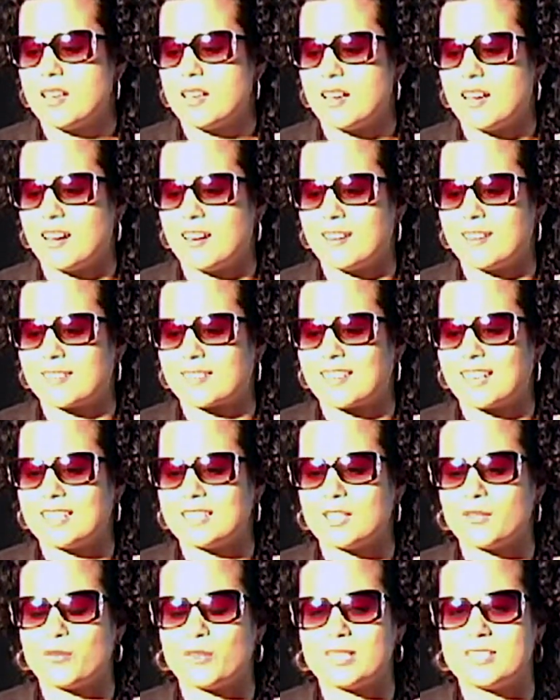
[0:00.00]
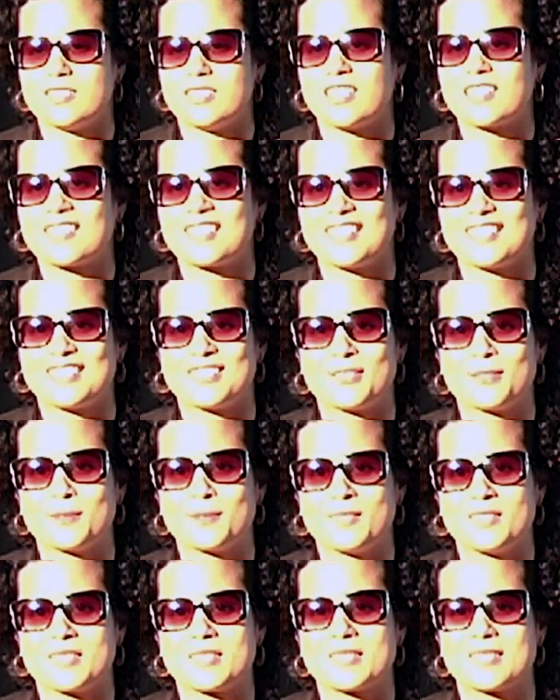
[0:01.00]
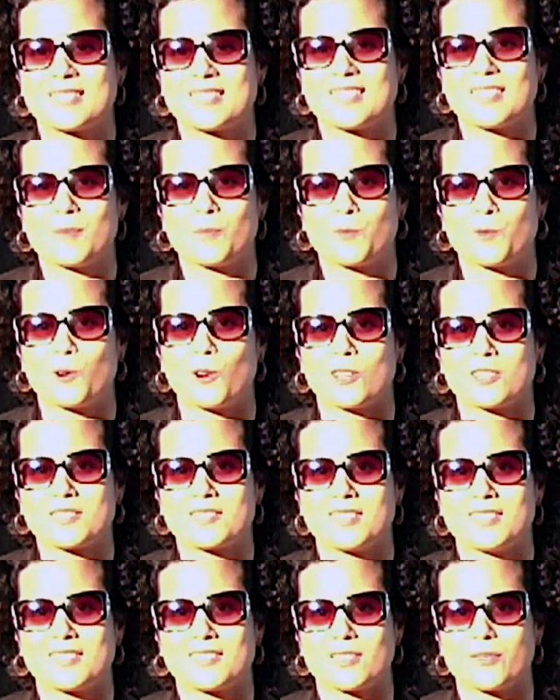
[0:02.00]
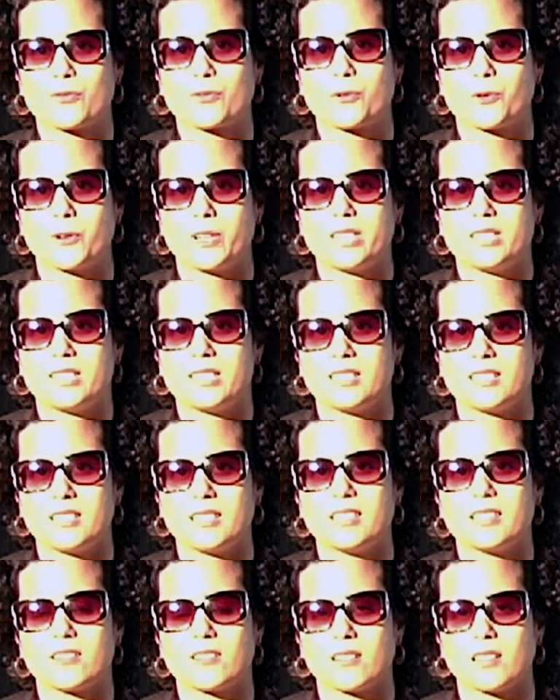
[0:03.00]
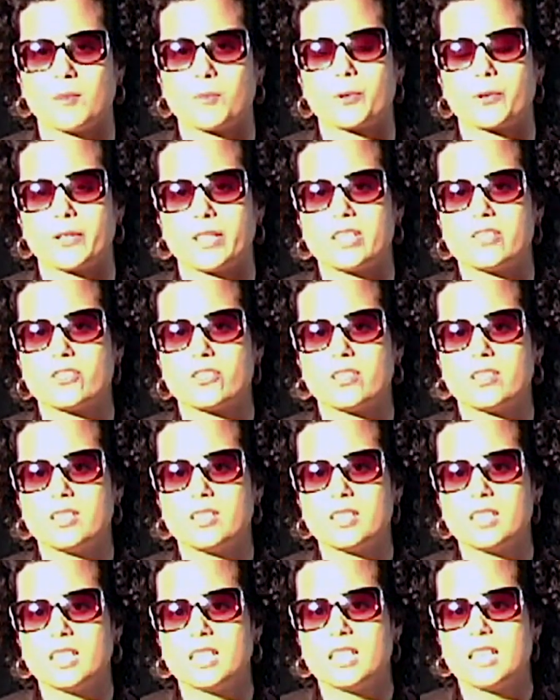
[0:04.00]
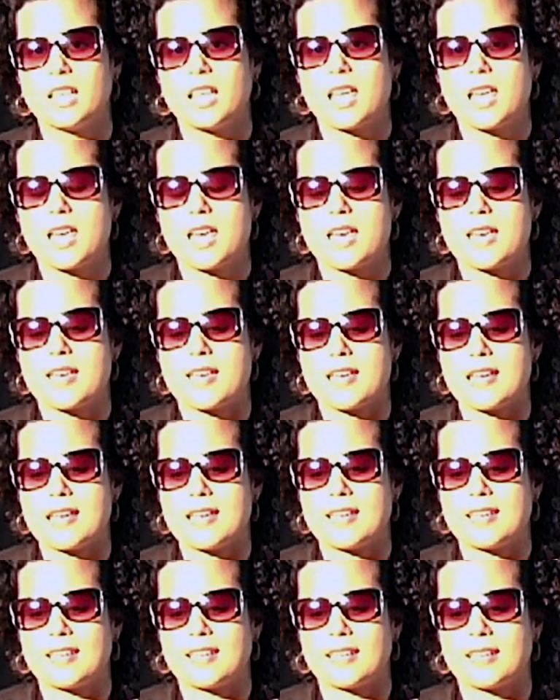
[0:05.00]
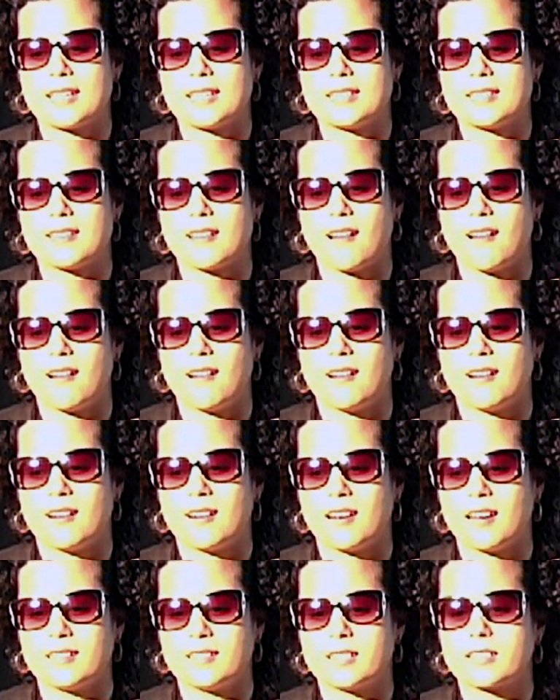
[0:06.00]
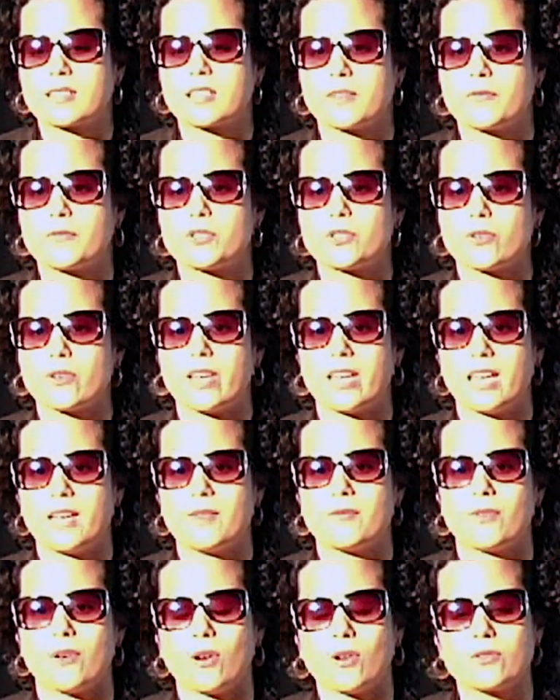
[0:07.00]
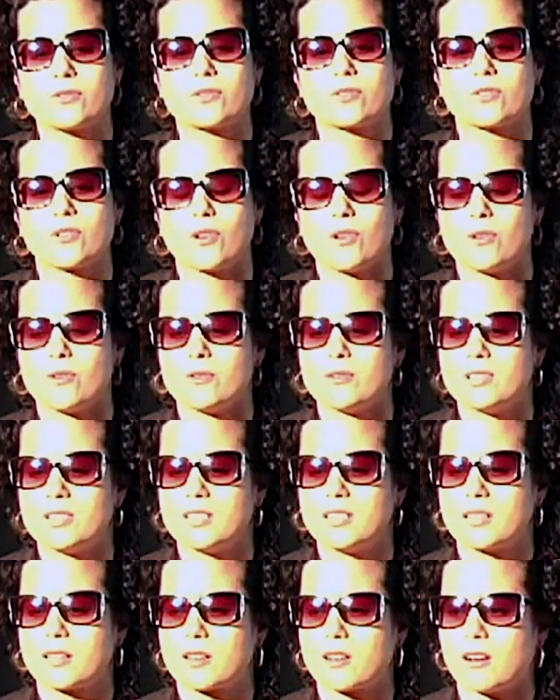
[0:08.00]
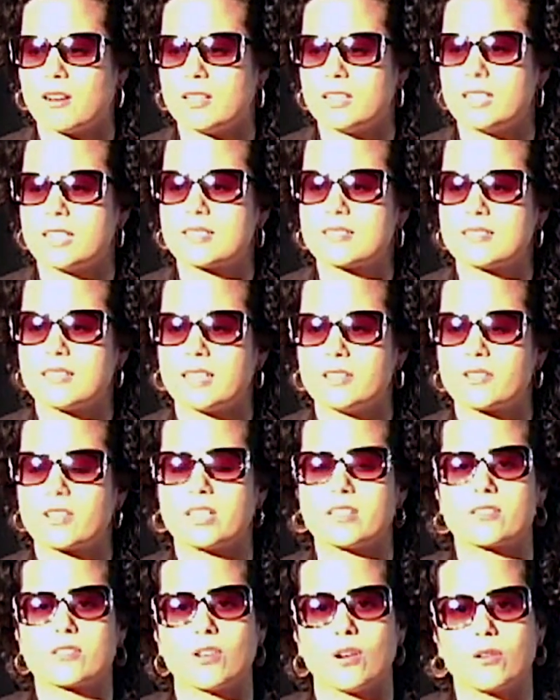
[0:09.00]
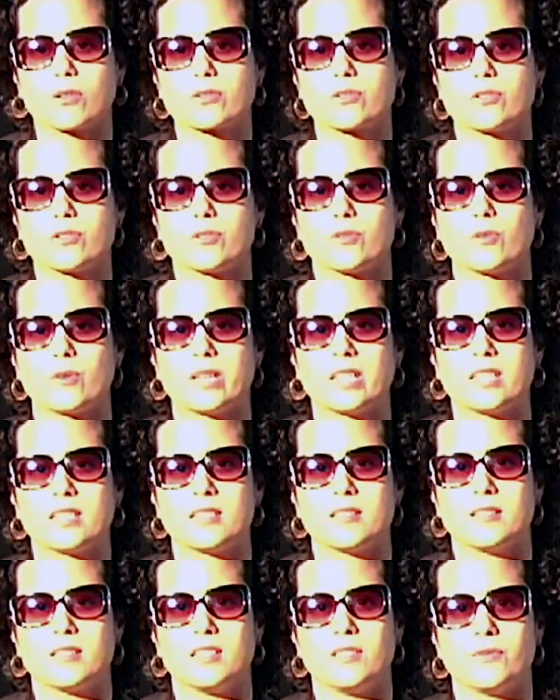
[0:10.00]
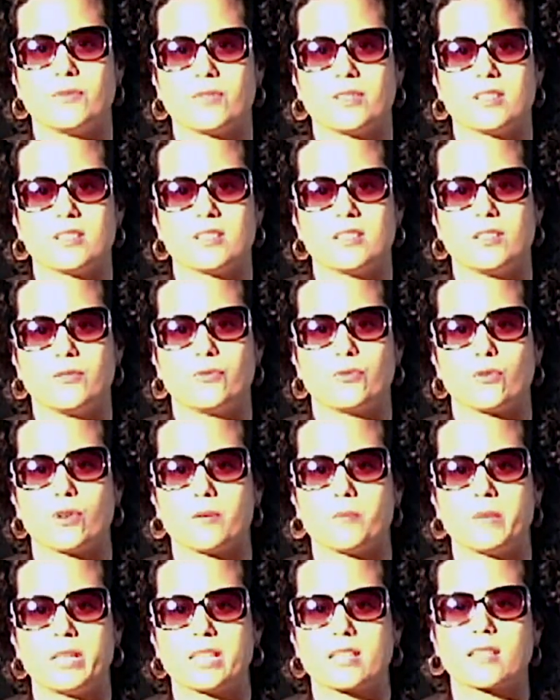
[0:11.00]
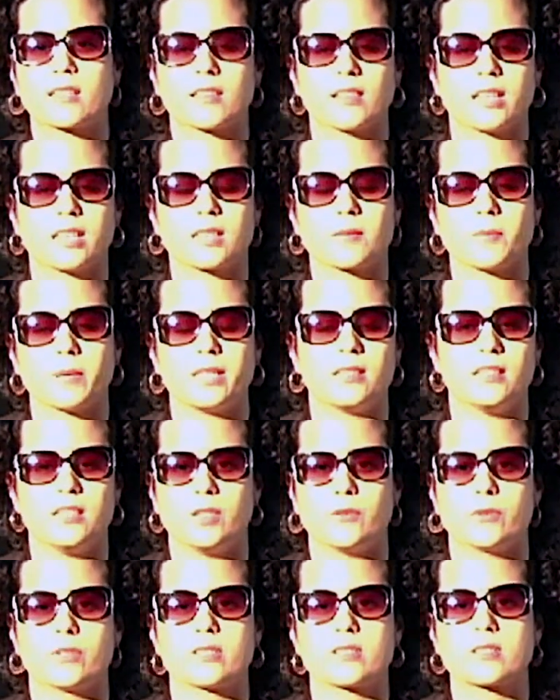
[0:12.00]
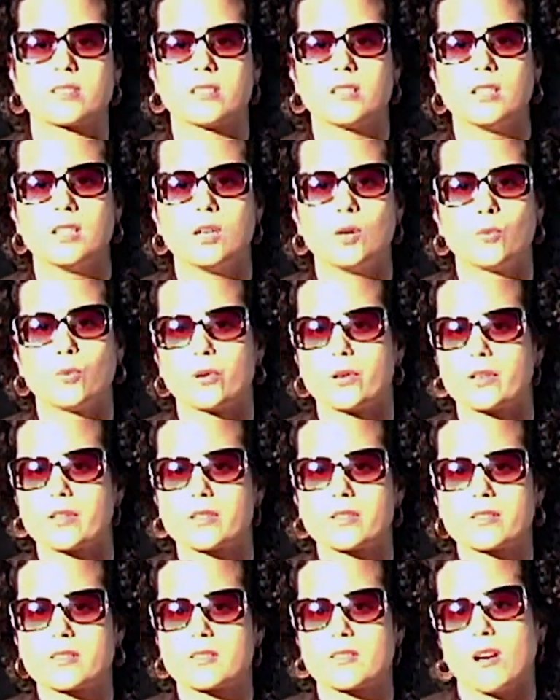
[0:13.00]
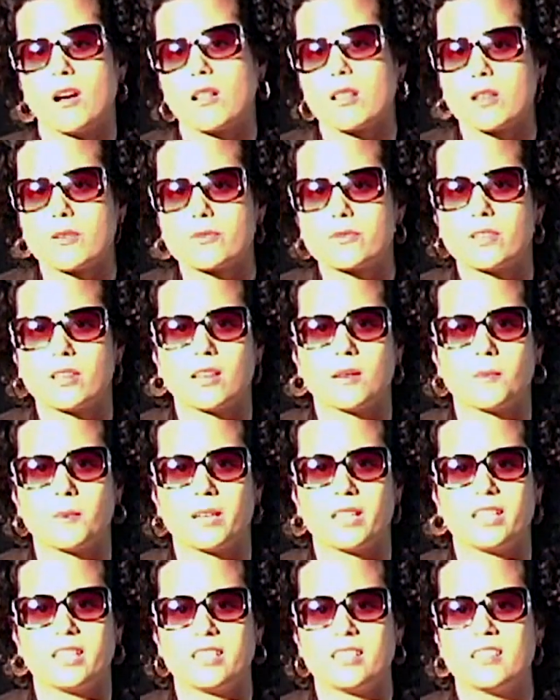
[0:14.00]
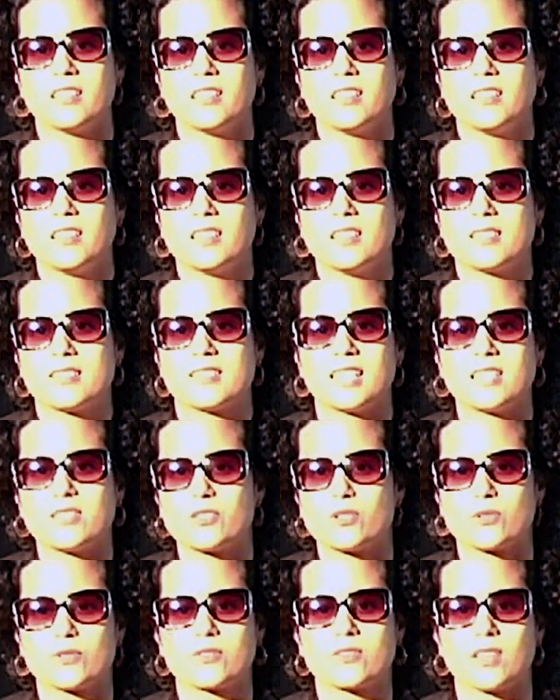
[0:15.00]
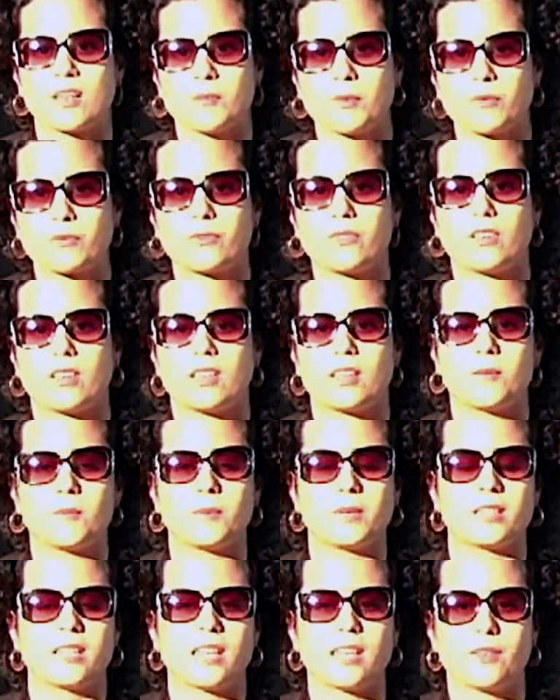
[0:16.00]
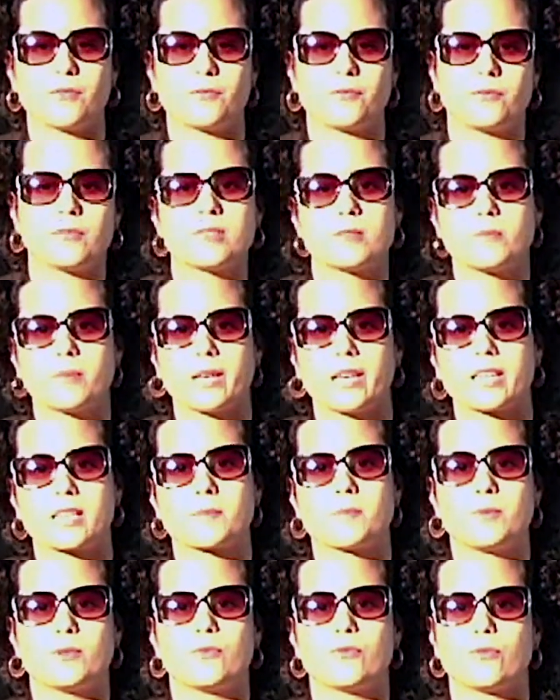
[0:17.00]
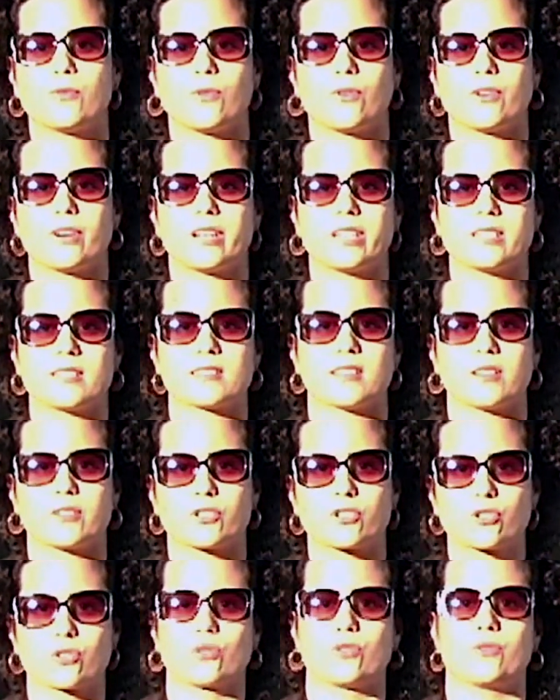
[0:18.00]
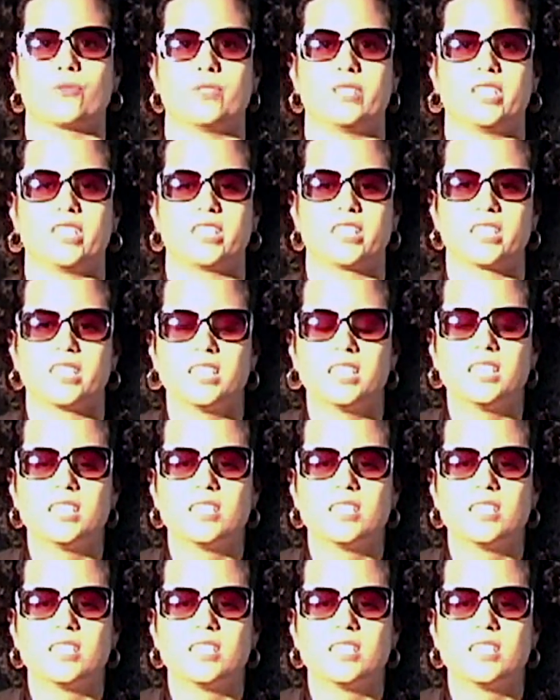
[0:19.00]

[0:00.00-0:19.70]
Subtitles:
are kind of addicted to this process of creating in collaboration, and are addicted to have also colleagues that you can talk to. And even if you are making like my newest works, all of them I send to some of them and have feedback before I start showing.